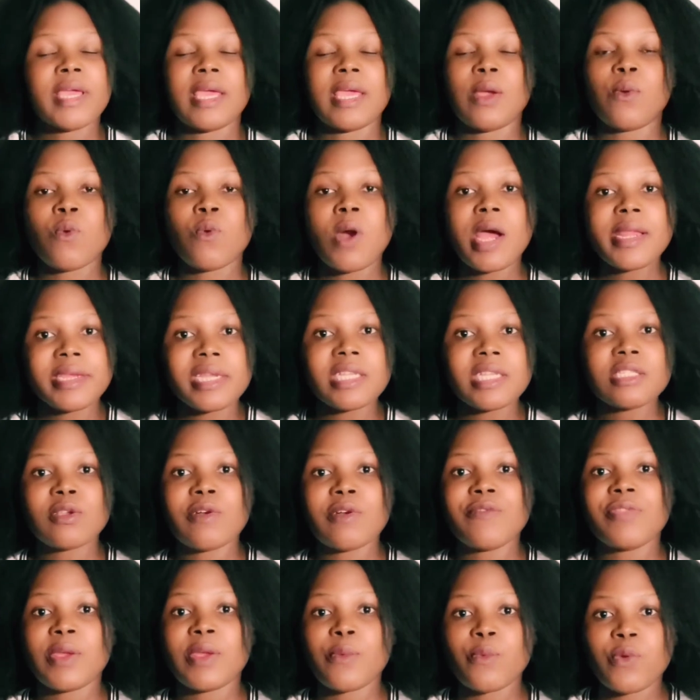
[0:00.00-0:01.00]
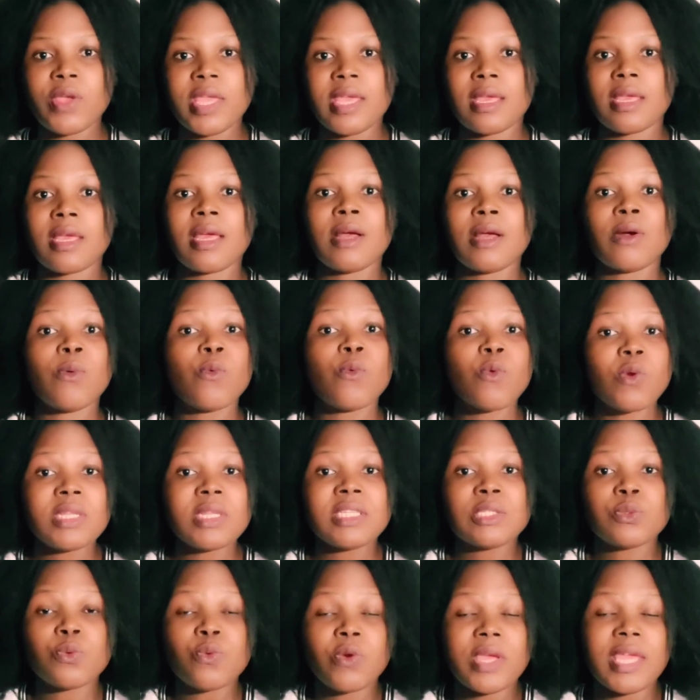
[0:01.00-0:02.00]
Okay, what days of the week,
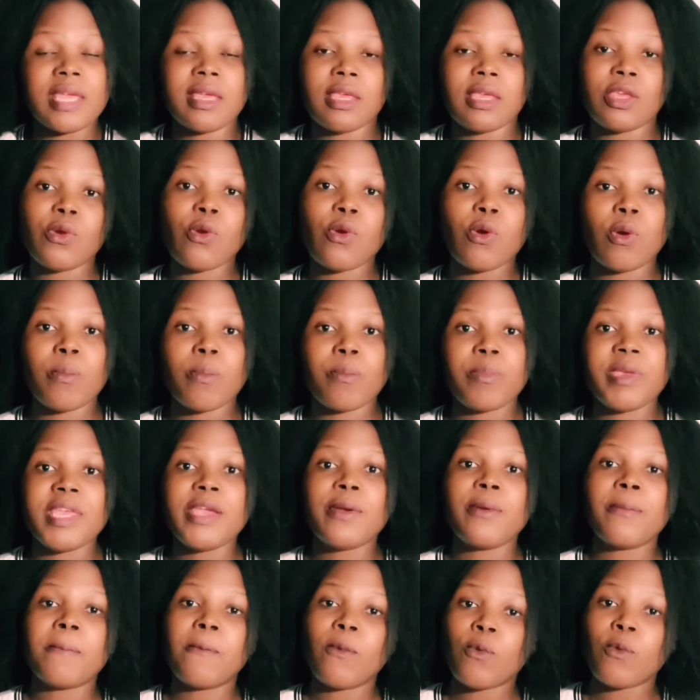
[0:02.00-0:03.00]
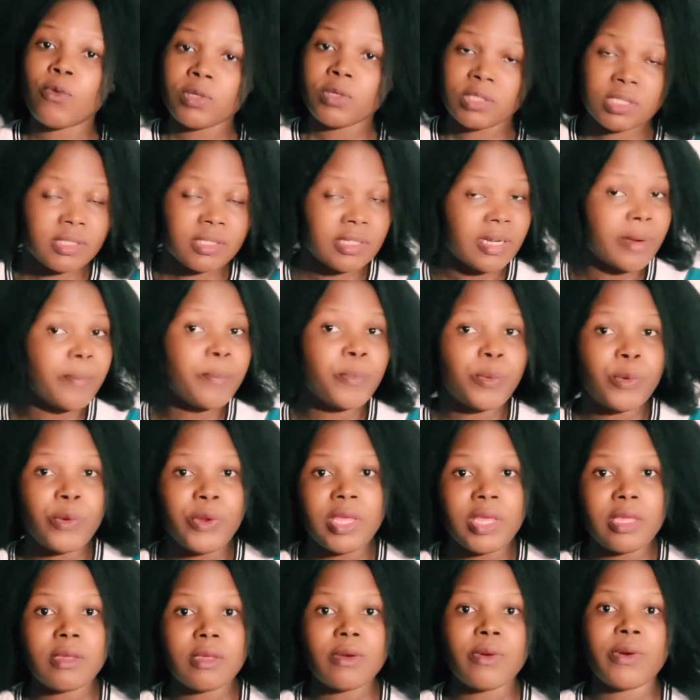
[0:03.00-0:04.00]
which week you're gonna be
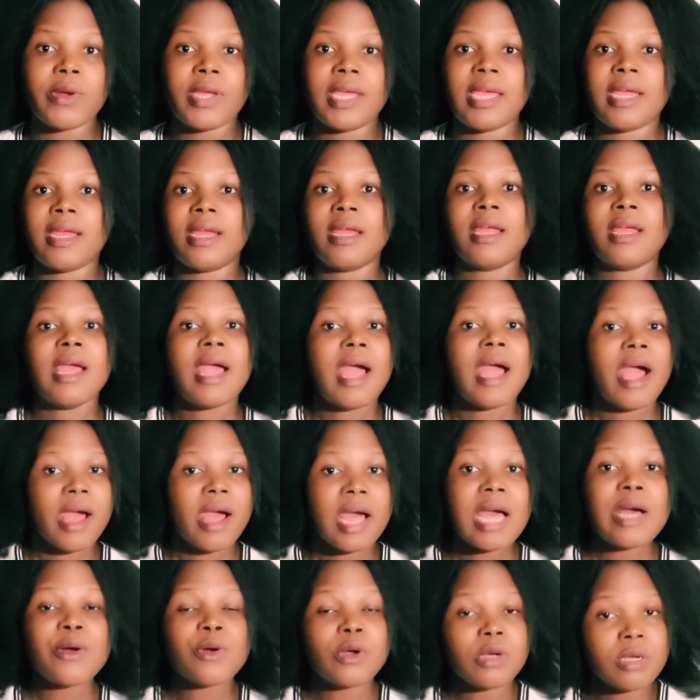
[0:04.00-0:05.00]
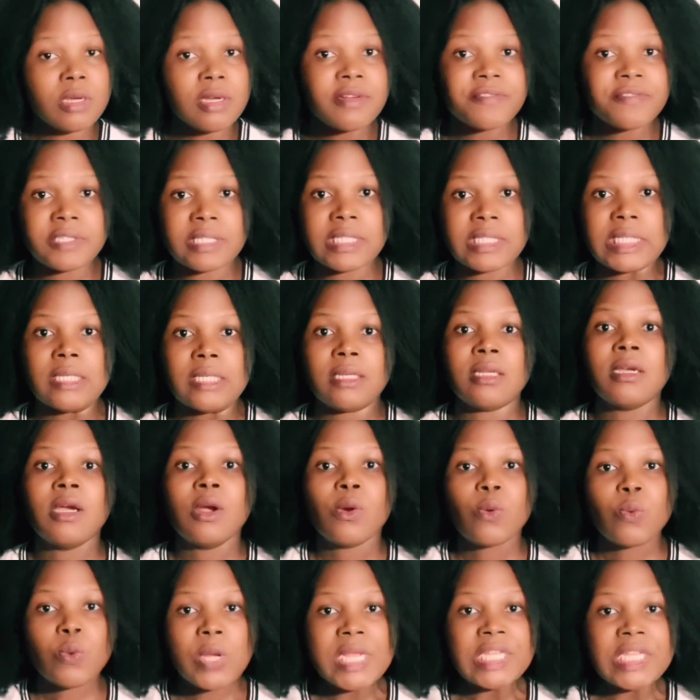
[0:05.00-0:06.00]
shampooing your hair, how
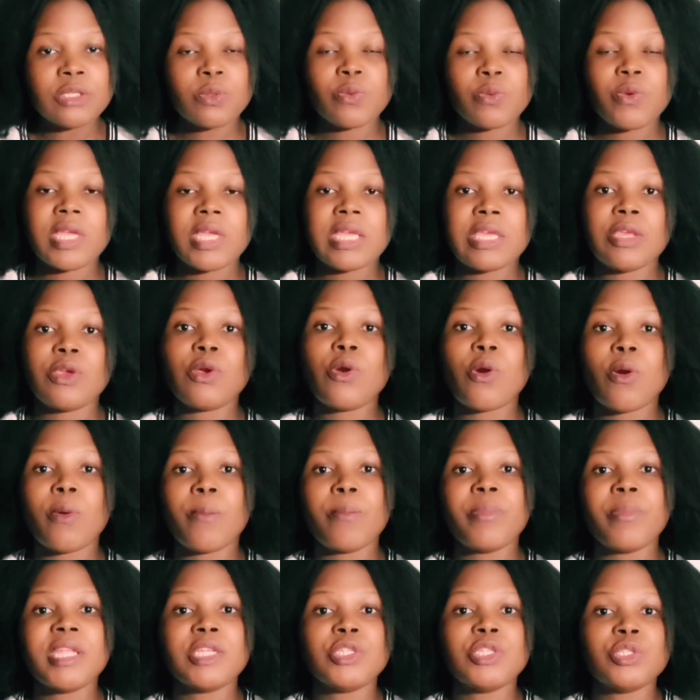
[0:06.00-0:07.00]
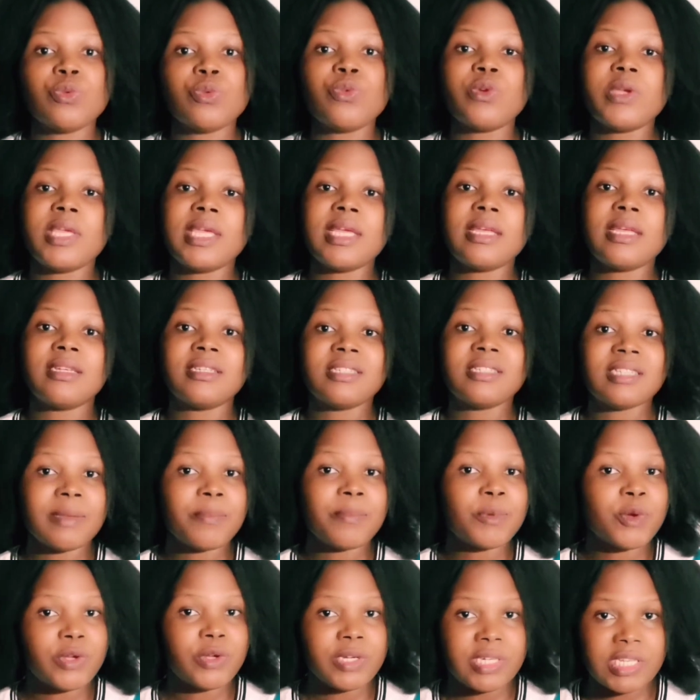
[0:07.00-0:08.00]
often, which week you're gonna be doing
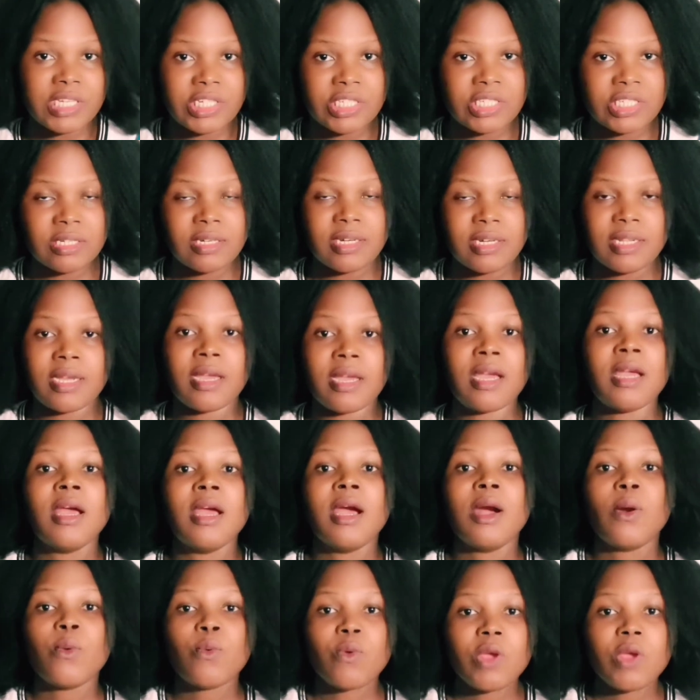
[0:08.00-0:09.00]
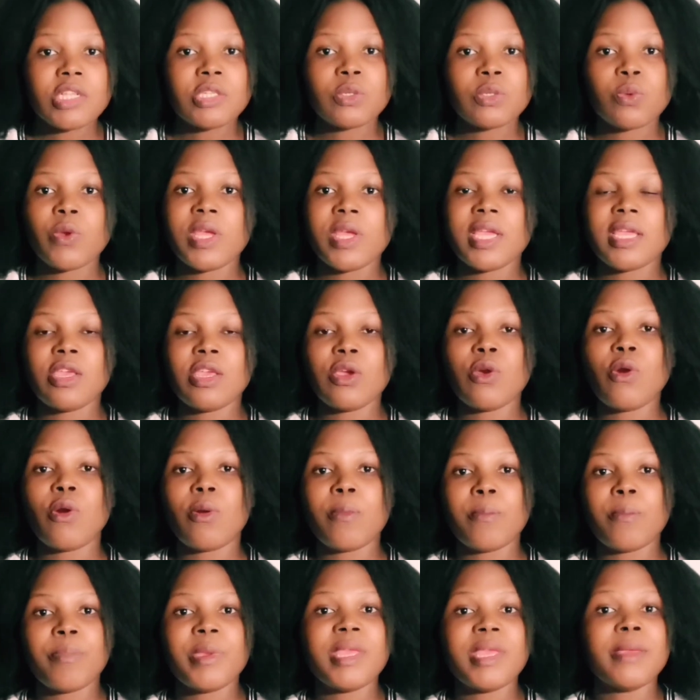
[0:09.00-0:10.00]
deep conditioning, which week
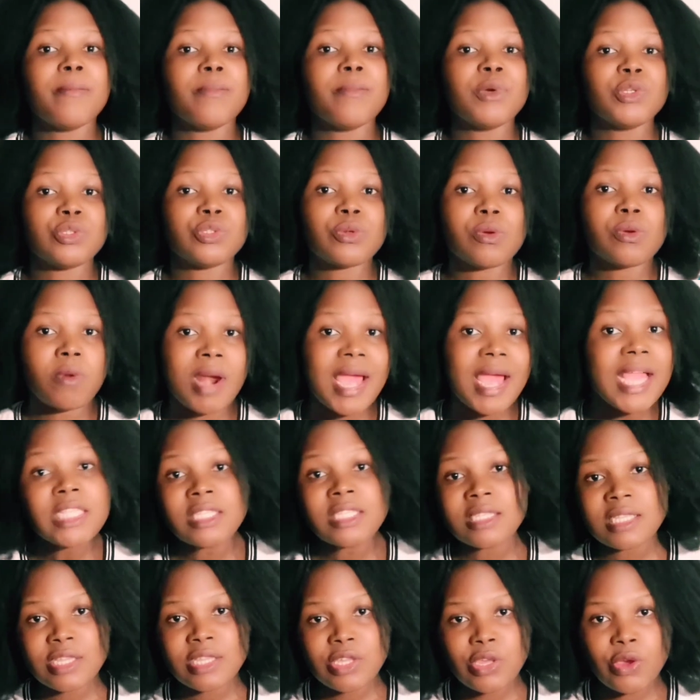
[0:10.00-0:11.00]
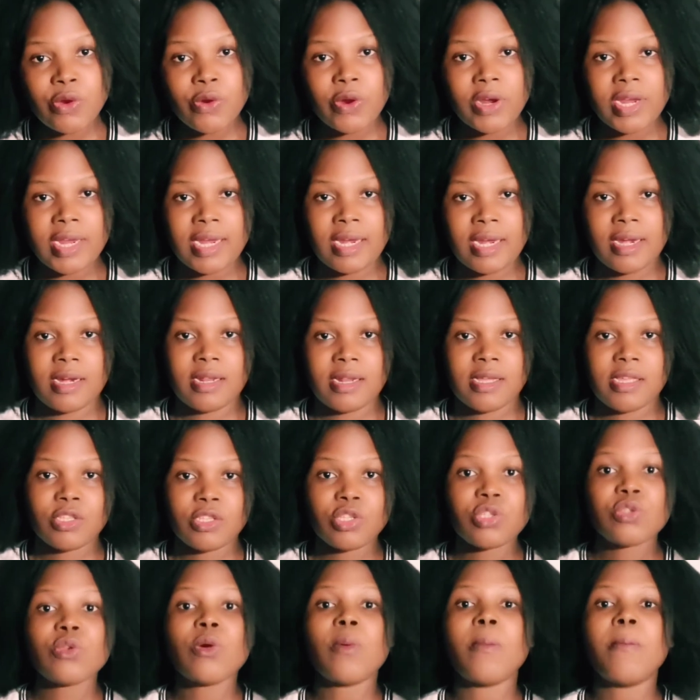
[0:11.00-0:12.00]
you're gonna be moisturizing your hair.
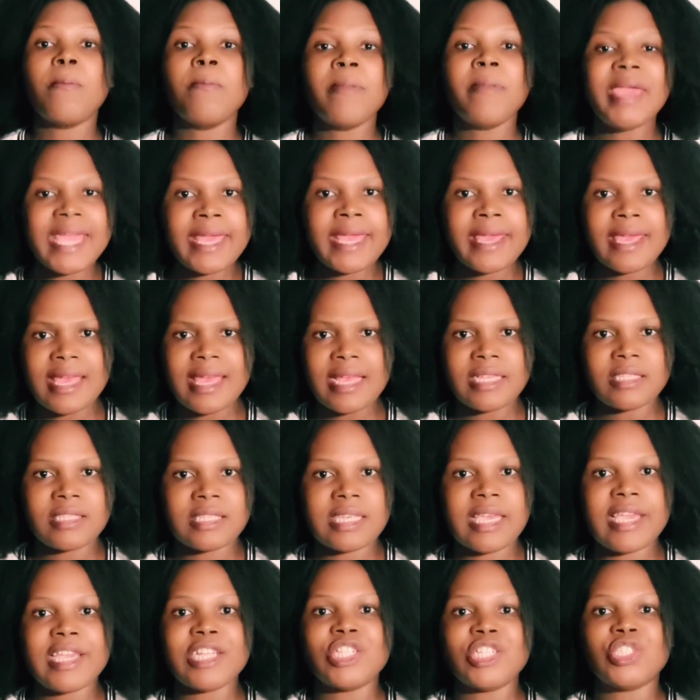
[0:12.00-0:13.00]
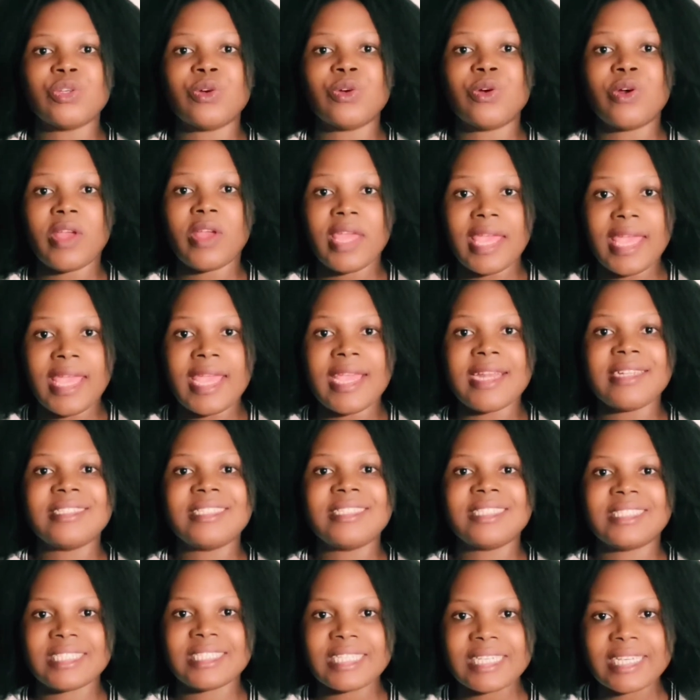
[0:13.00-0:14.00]
So make a schedule
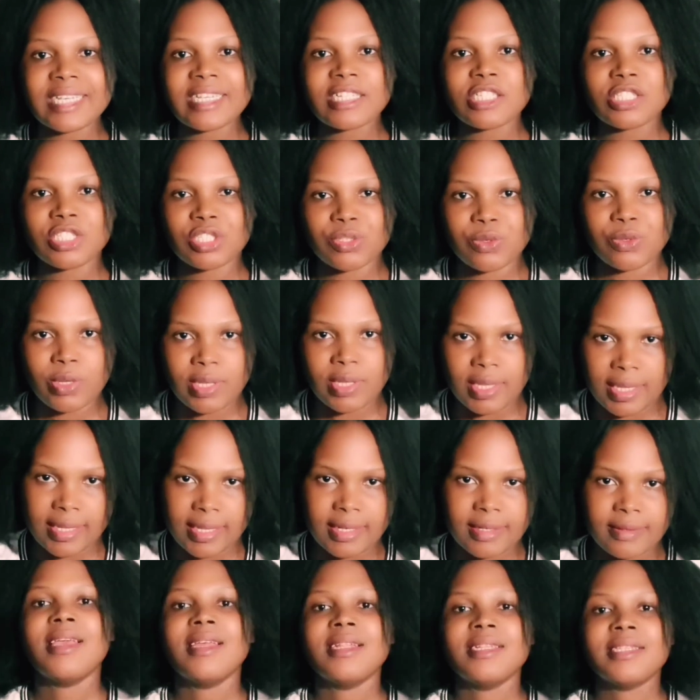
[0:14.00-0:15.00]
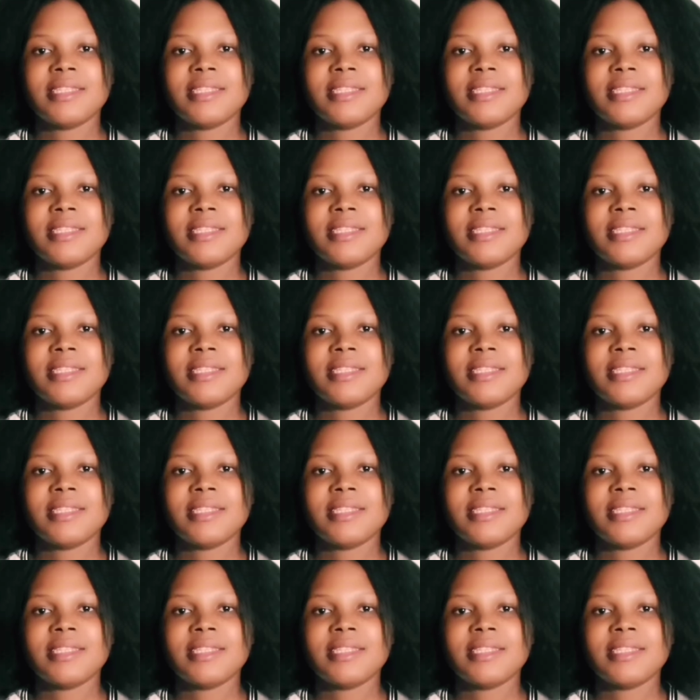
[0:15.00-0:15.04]
and stick to it.